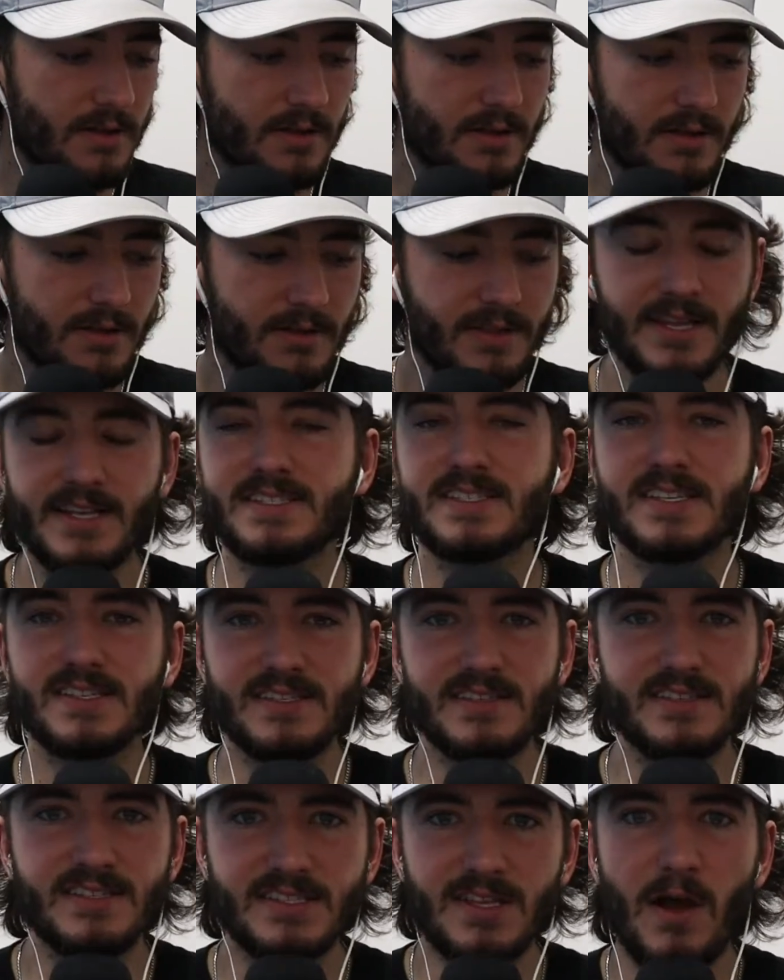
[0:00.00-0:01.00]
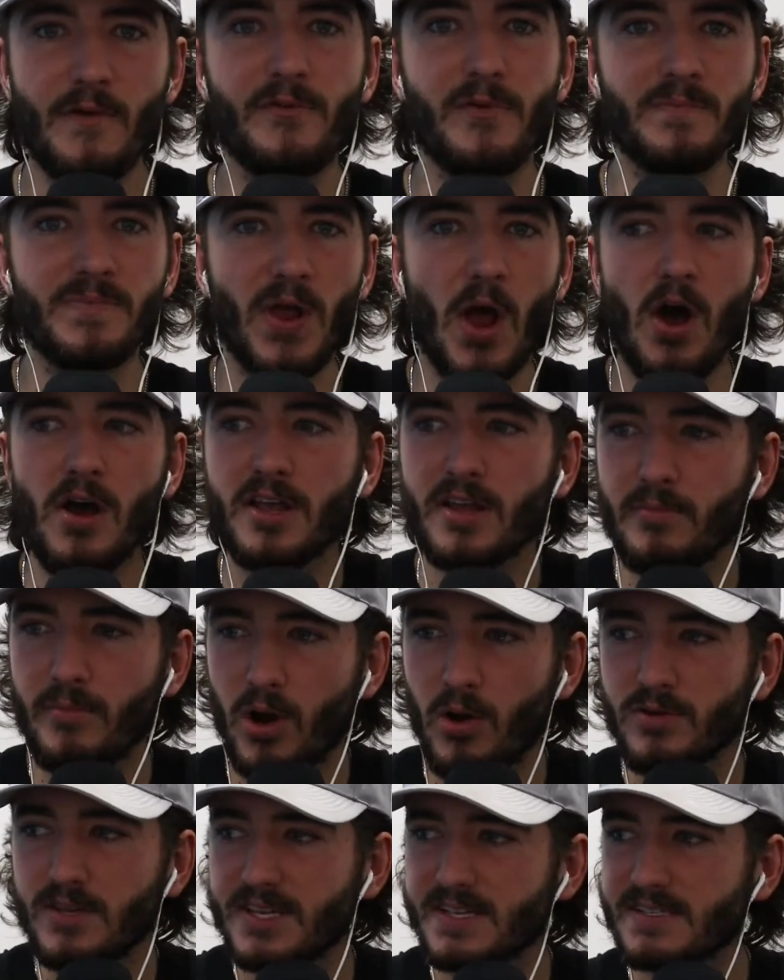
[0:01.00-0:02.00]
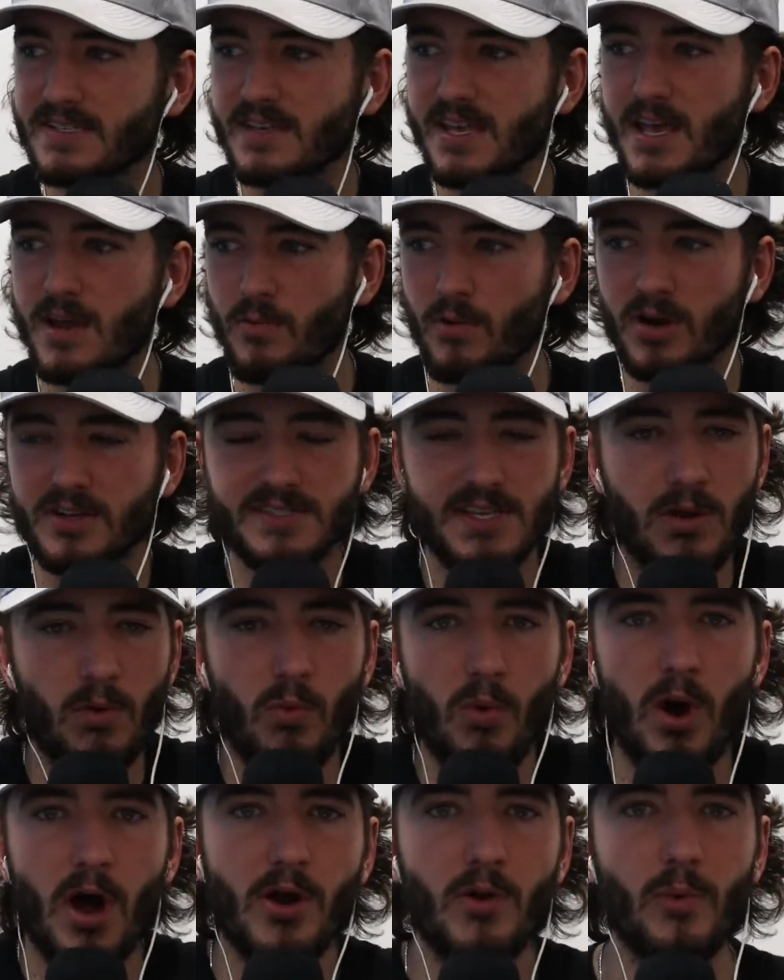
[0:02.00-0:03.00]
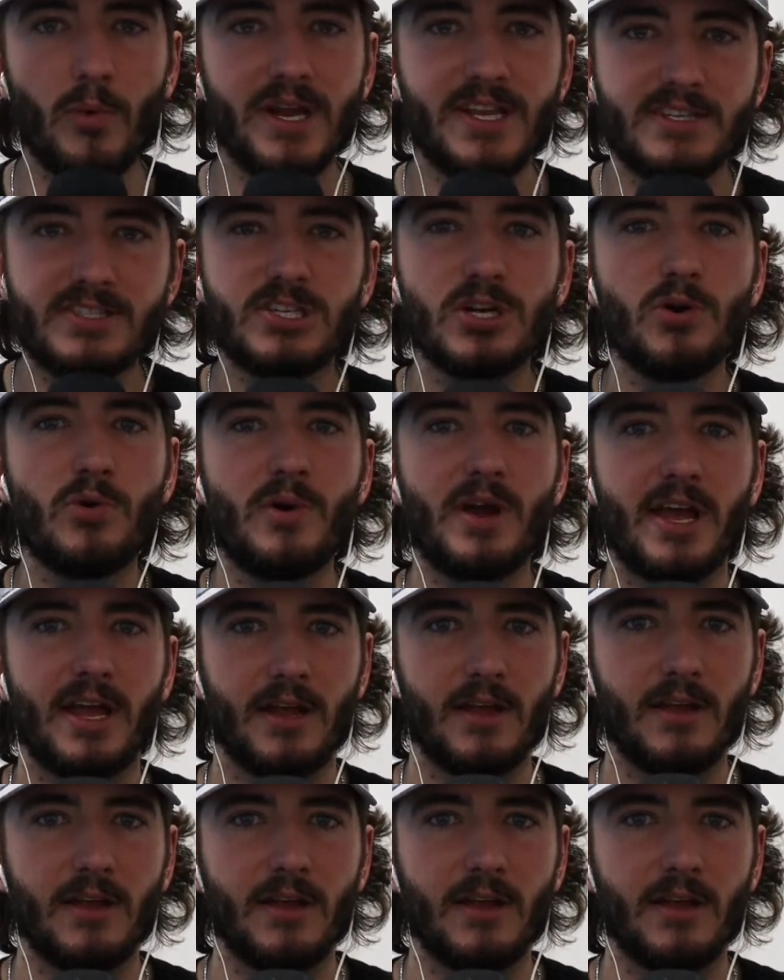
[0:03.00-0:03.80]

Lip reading: This is the stuff I'm talking about with this league where it's like, what are we doing?